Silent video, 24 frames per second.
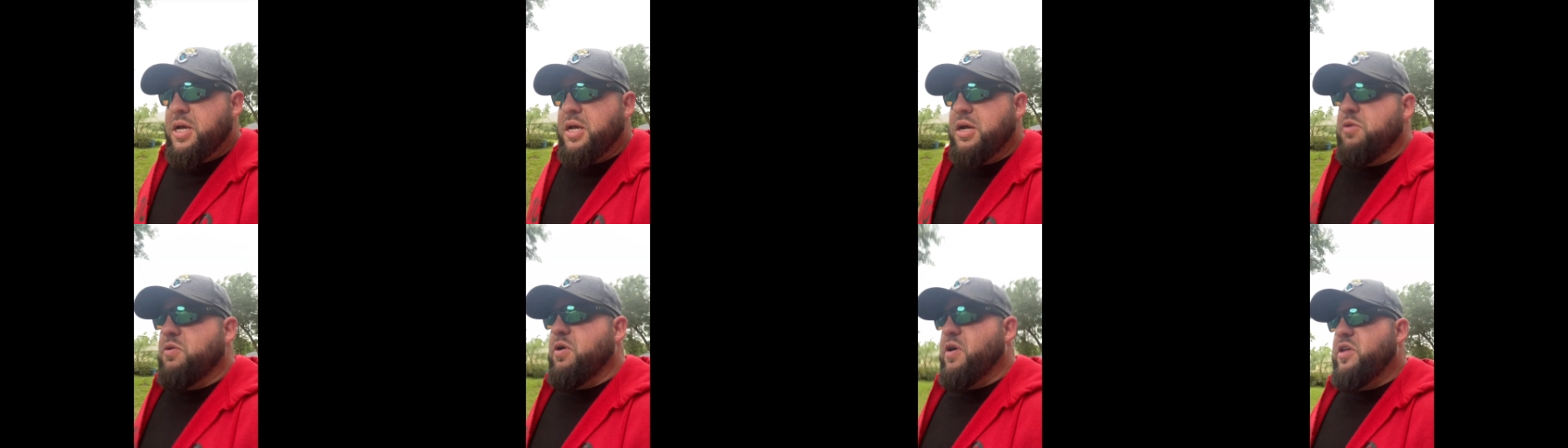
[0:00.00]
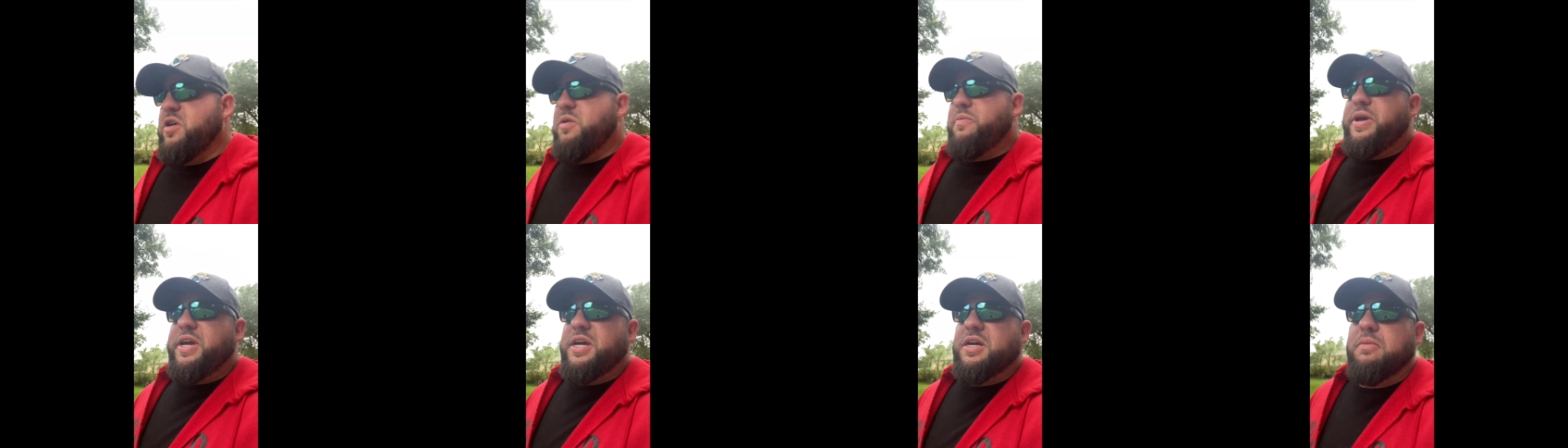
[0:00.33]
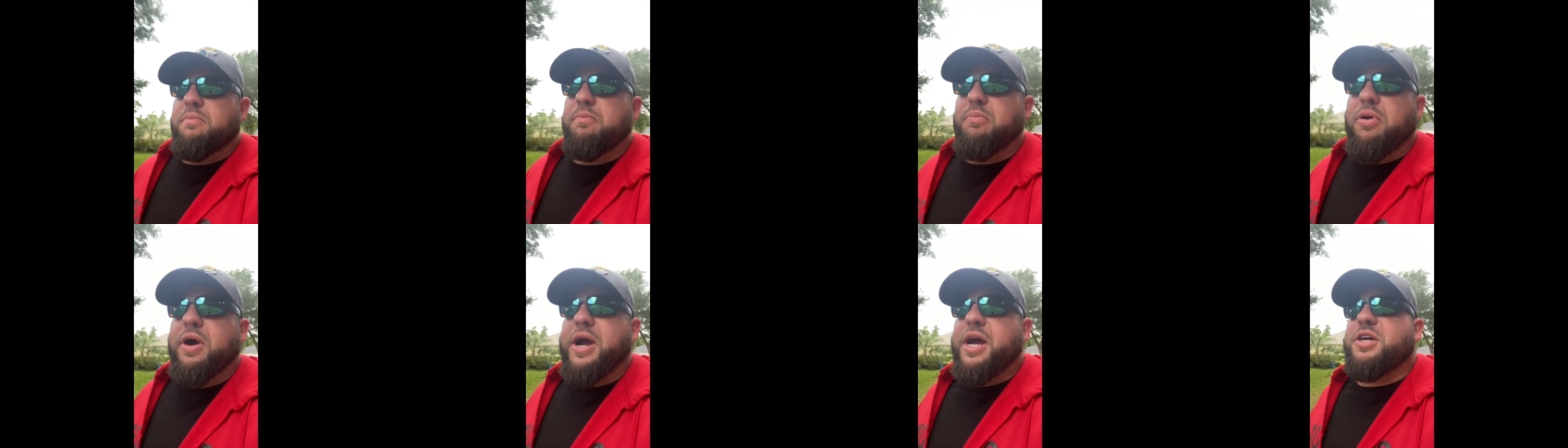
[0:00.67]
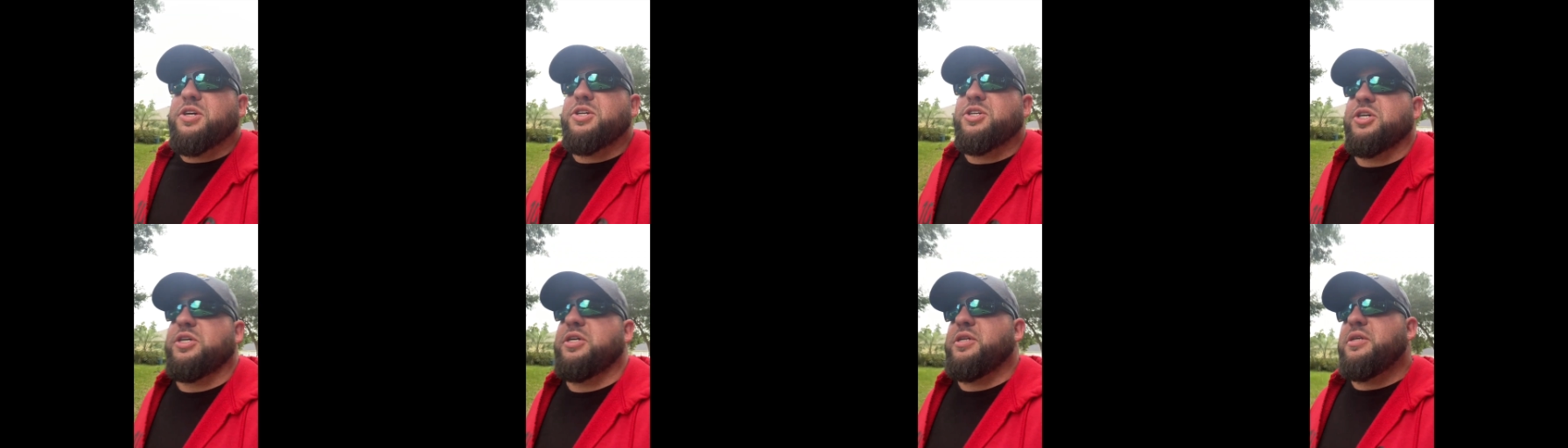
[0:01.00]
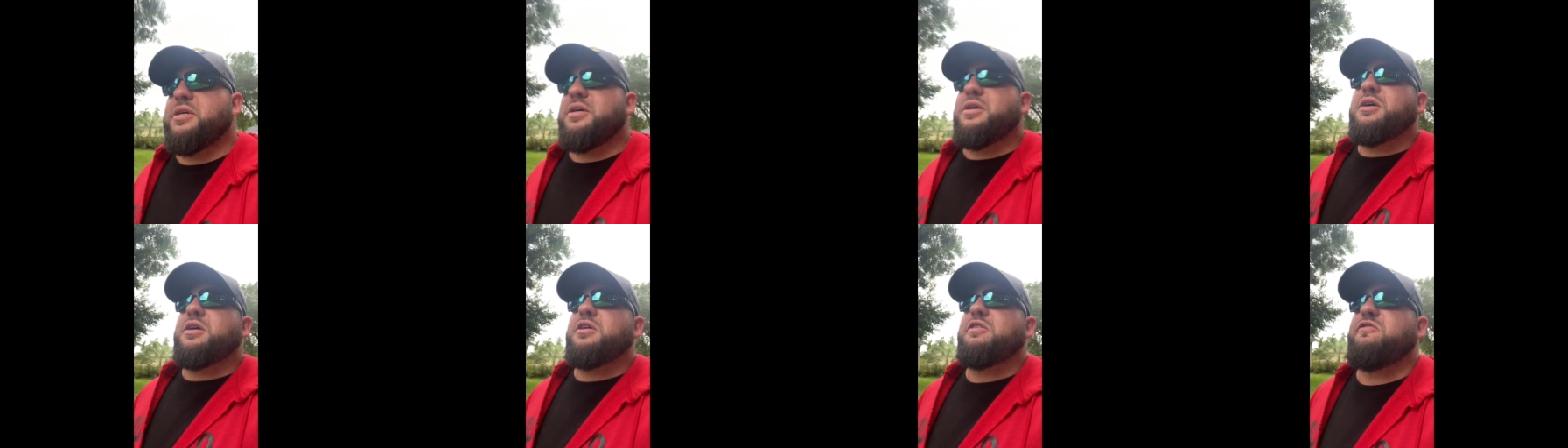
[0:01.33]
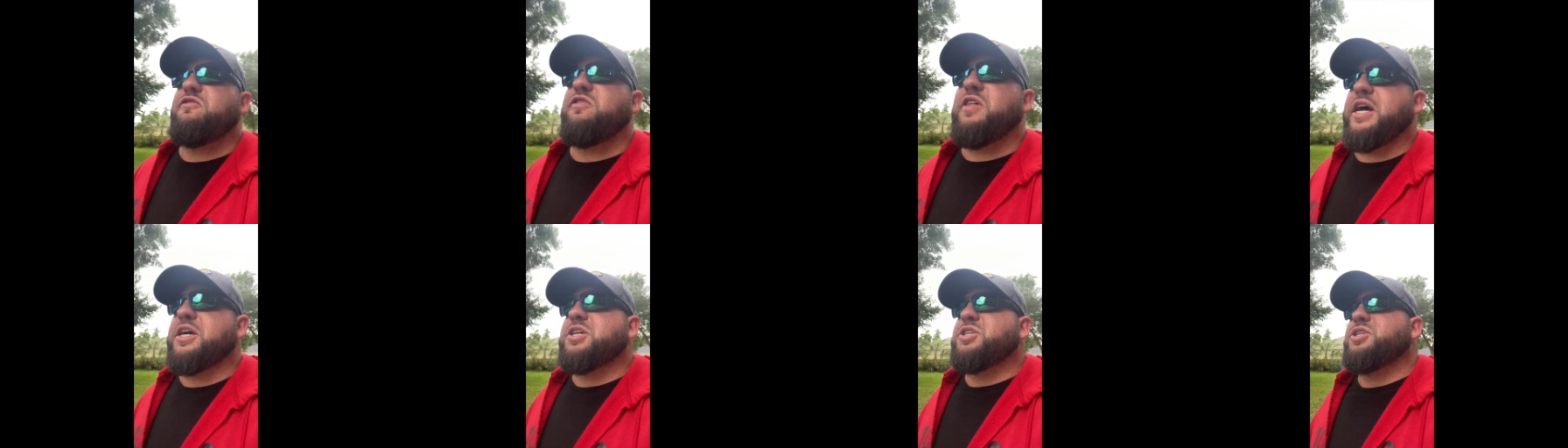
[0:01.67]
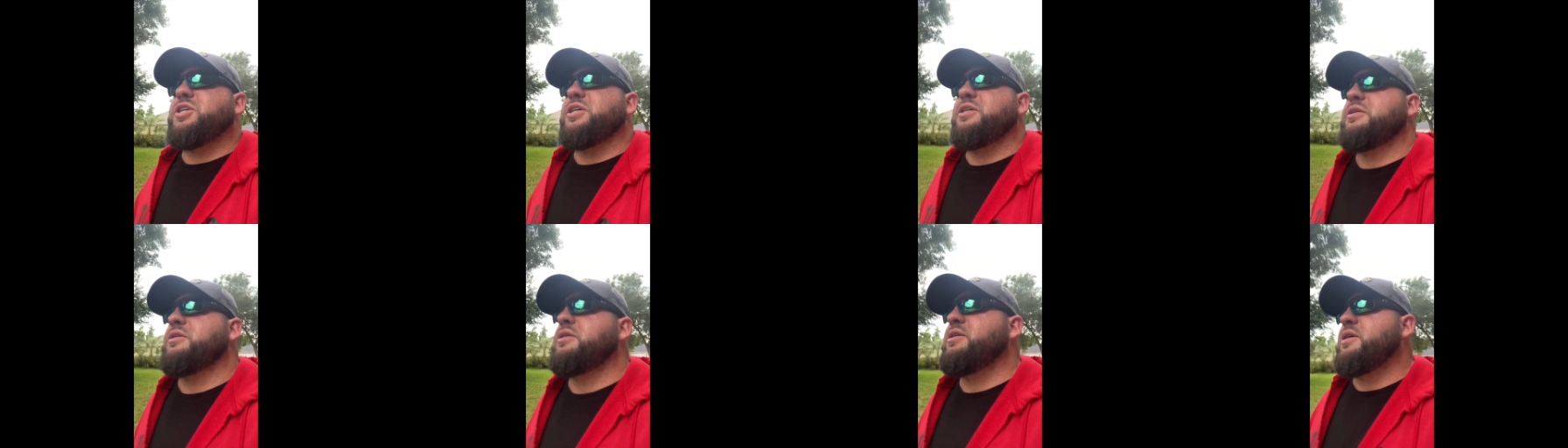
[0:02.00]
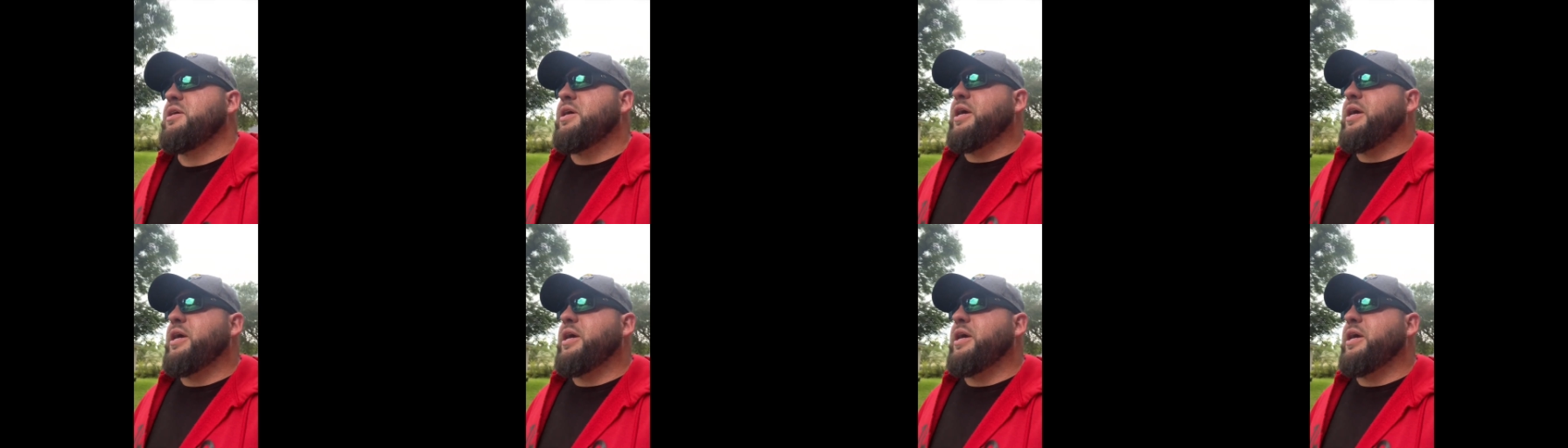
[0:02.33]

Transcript: whether it be compression, flexion,